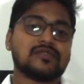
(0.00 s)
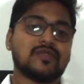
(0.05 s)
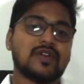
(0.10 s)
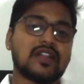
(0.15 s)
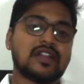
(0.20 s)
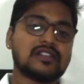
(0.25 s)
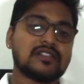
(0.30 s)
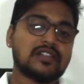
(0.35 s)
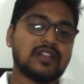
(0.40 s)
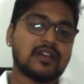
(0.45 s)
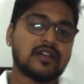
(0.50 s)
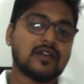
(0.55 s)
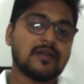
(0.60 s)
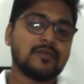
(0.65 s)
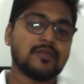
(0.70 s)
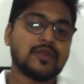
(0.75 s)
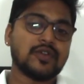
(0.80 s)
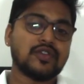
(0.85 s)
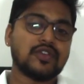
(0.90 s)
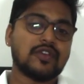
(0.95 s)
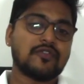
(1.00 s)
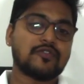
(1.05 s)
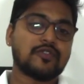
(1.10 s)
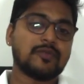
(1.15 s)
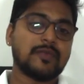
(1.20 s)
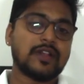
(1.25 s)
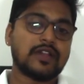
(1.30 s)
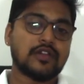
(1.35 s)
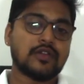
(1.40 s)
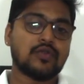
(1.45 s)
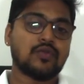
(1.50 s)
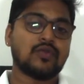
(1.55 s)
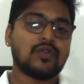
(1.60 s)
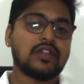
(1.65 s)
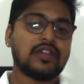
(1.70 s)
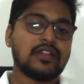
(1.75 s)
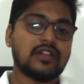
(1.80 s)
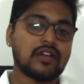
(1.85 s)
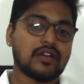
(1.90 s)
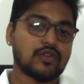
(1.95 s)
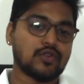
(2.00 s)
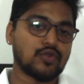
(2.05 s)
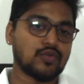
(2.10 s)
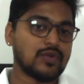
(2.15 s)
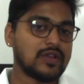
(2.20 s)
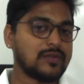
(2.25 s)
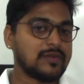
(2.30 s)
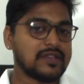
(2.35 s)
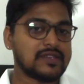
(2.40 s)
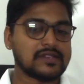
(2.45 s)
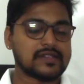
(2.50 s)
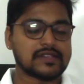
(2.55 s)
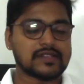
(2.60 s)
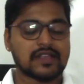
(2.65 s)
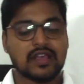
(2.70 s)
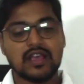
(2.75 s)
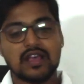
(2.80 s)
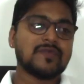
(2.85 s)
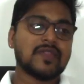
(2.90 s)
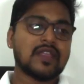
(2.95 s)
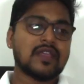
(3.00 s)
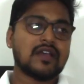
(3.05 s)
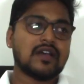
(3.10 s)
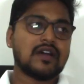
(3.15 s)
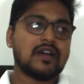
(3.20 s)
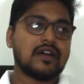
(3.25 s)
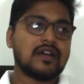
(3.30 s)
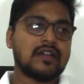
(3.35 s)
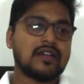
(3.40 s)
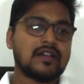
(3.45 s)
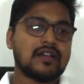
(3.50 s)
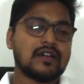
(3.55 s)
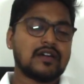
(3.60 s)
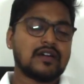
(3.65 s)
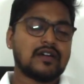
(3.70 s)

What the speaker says: whereas in a company you have to maintain only in accrual basis. And